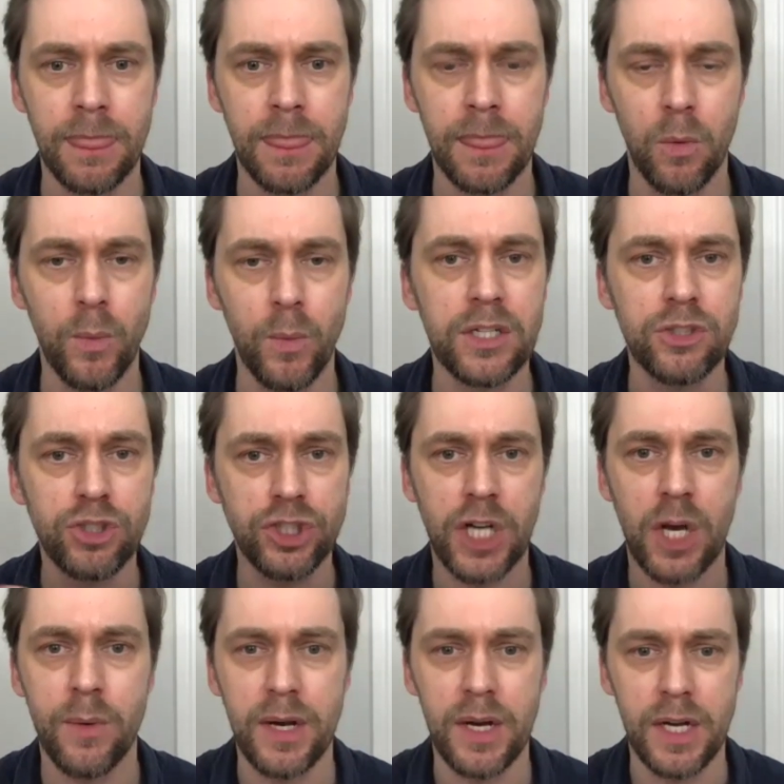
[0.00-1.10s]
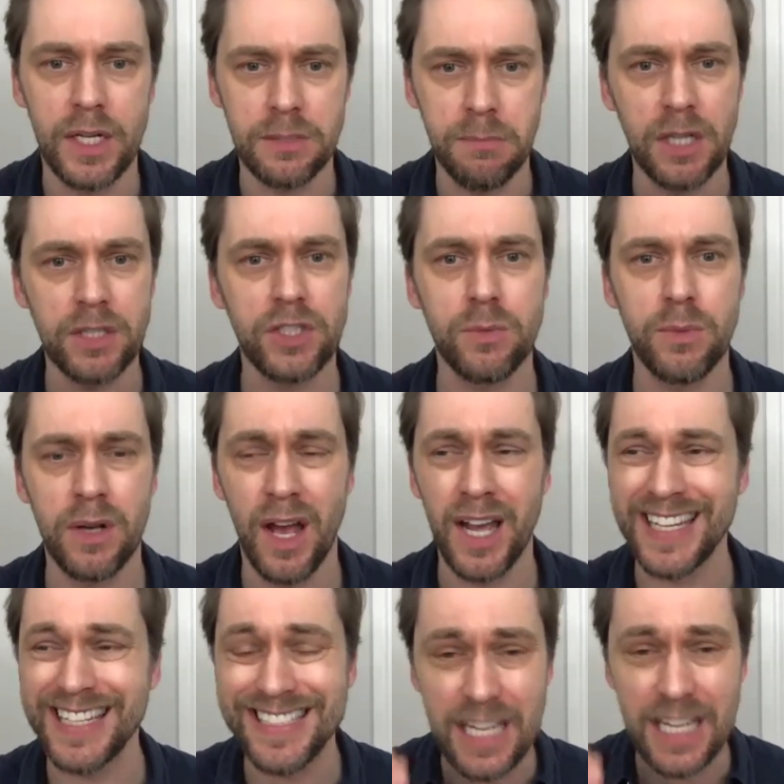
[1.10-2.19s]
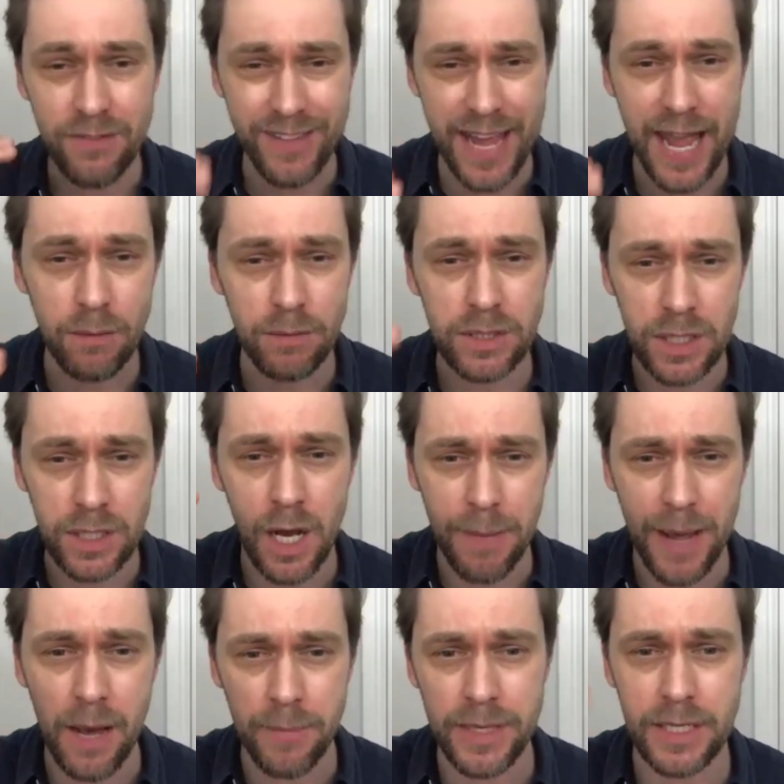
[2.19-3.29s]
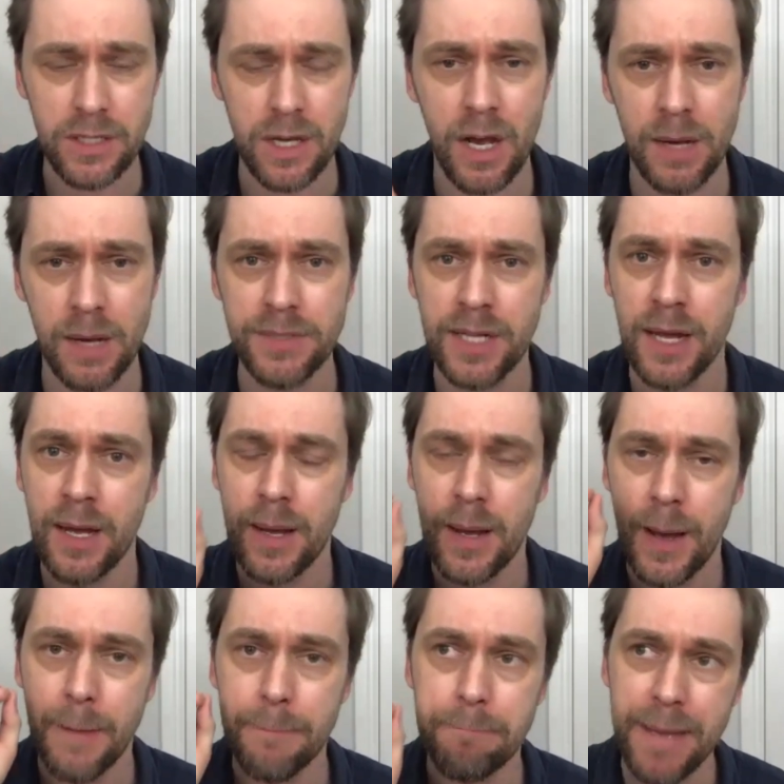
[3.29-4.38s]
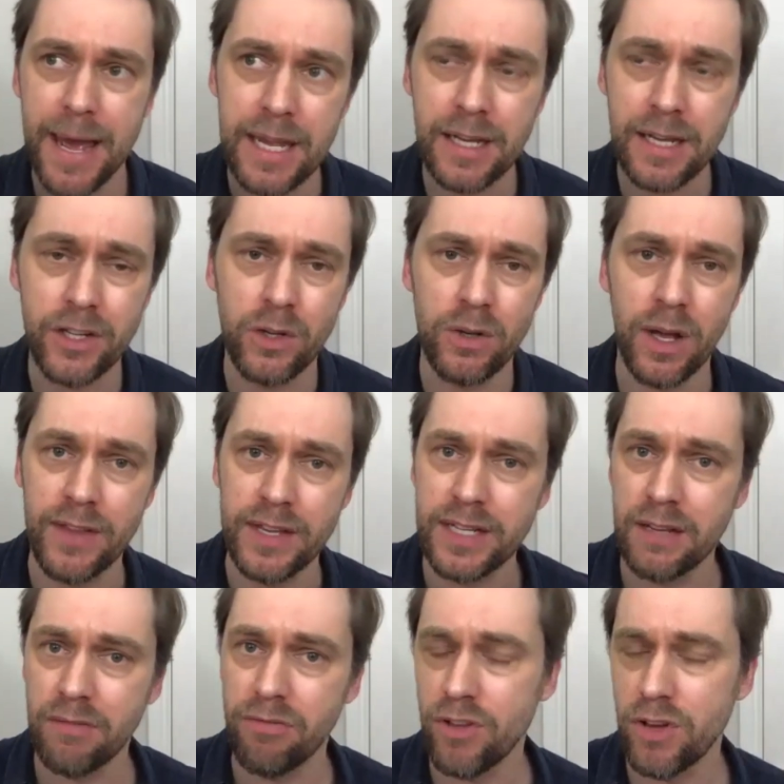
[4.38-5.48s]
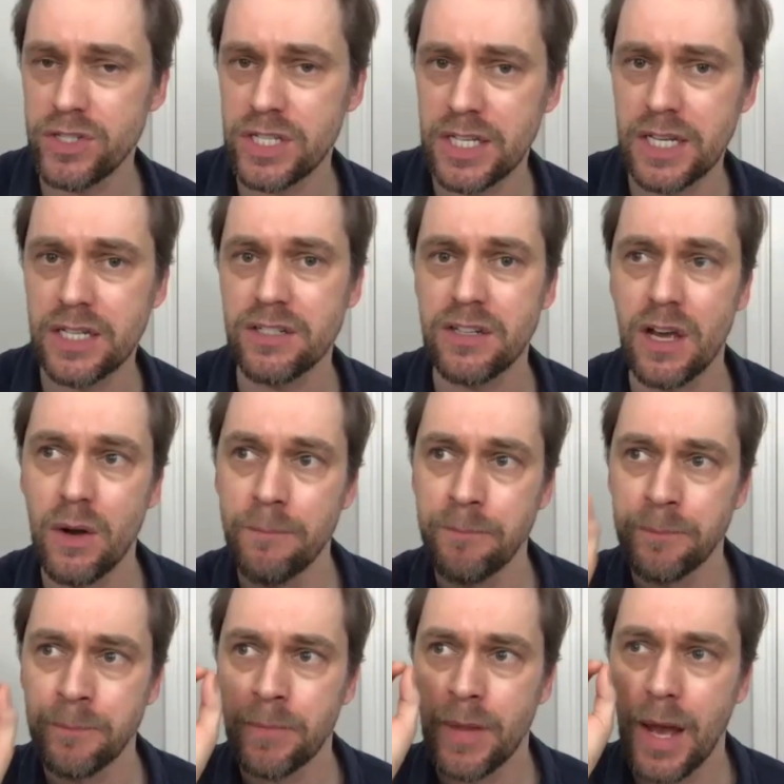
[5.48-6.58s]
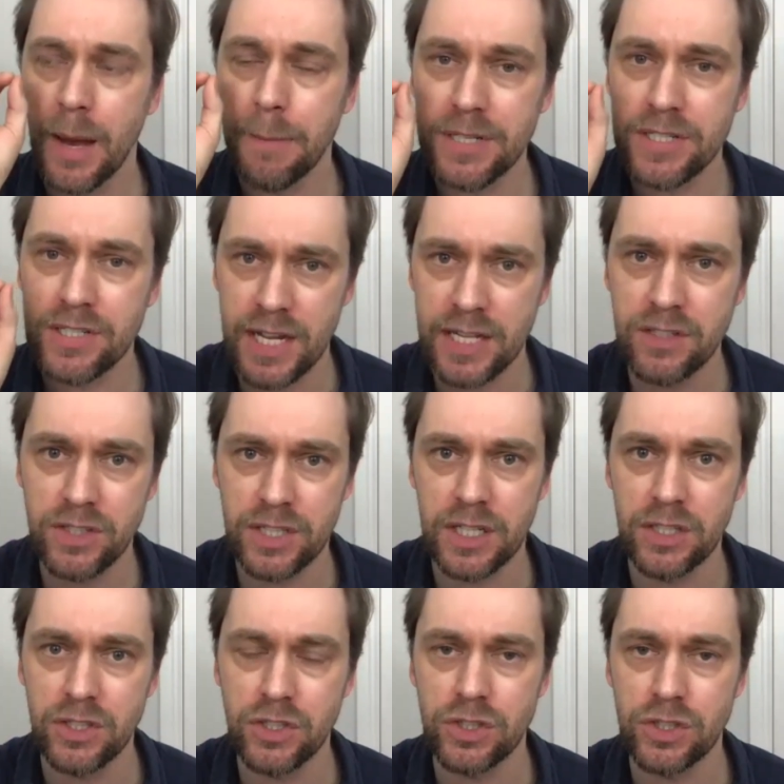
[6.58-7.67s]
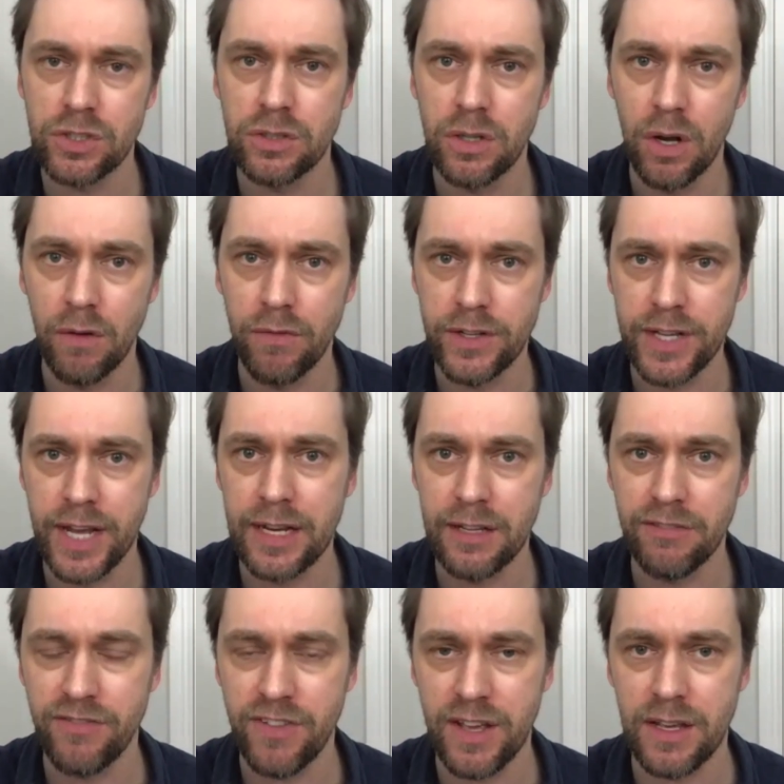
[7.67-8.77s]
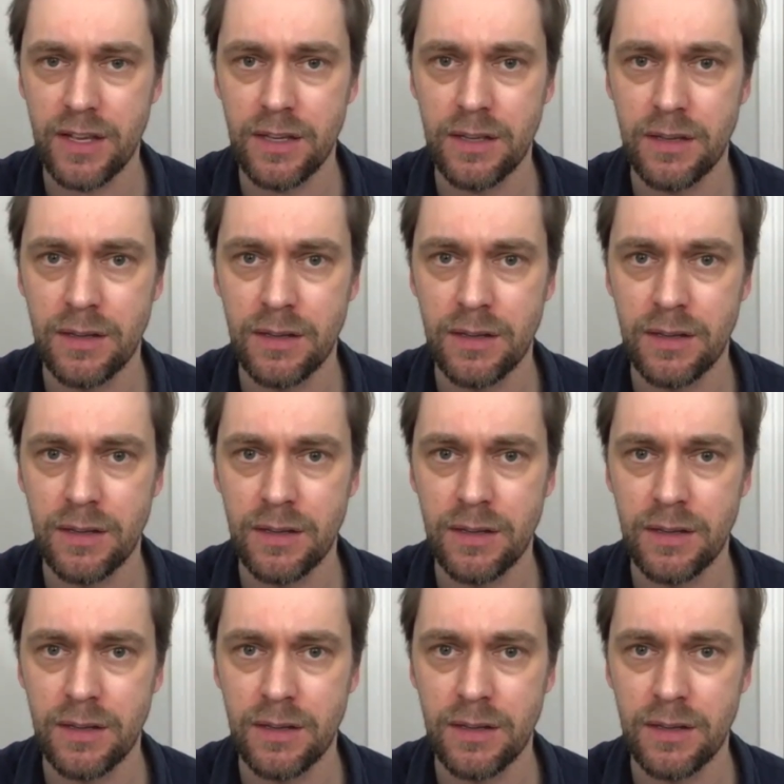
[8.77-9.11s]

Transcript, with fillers: we can show it as much as we like. And instead of counting up how many times and paying you like they did 30 years ago, a percentage of the daily fee,